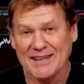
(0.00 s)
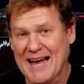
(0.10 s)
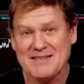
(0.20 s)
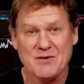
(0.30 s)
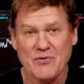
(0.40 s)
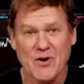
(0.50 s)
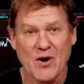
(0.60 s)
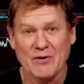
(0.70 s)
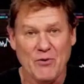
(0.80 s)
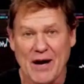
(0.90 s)
lasted for
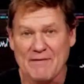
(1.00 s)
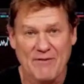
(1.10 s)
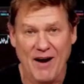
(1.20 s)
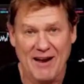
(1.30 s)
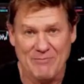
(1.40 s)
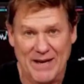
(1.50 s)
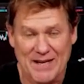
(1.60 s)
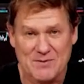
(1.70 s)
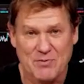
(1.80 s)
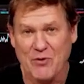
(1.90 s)
all of what, 5
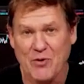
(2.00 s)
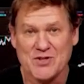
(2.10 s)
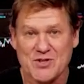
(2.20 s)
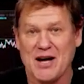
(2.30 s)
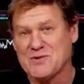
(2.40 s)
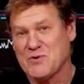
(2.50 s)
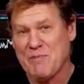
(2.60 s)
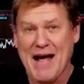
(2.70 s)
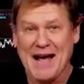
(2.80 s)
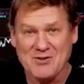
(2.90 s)
minutes before stocks were
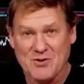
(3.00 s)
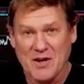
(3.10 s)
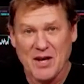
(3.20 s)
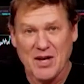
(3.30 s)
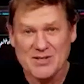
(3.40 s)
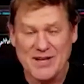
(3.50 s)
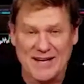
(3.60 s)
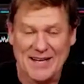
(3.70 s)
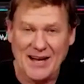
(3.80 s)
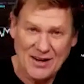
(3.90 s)
back
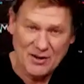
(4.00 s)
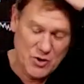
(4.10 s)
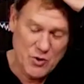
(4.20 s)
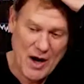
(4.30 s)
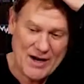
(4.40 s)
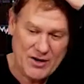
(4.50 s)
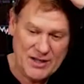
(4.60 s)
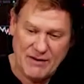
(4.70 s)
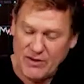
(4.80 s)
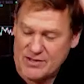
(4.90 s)
setting new record
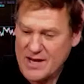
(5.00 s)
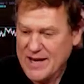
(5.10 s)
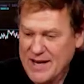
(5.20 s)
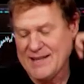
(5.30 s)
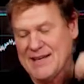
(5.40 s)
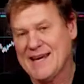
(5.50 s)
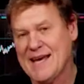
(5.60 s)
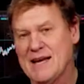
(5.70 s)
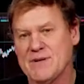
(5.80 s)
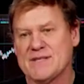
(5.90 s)
levels. In the
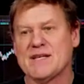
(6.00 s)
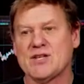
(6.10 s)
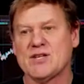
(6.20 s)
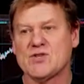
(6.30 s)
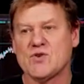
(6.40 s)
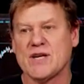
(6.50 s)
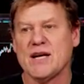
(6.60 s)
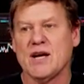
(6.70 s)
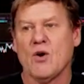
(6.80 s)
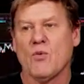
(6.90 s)
cannabis industry,
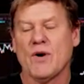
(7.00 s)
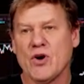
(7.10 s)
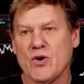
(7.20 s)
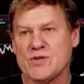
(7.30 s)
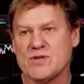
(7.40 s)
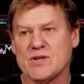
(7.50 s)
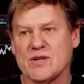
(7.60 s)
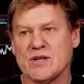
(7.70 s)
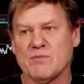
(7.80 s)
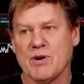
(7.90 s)
when those
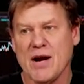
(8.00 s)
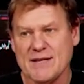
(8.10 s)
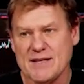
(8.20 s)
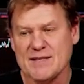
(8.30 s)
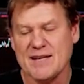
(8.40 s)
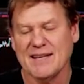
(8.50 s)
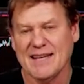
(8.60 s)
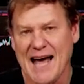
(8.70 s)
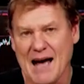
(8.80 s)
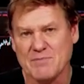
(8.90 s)
prices
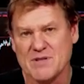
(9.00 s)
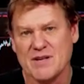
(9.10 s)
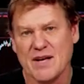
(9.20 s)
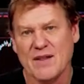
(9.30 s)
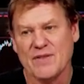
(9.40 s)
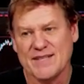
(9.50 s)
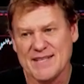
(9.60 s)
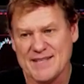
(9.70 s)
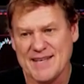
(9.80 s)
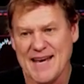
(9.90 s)
collapsed, the
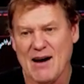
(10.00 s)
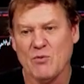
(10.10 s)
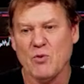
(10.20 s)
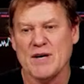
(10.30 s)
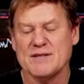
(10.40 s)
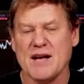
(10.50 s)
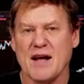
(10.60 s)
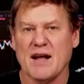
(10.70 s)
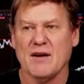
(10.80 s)
discount was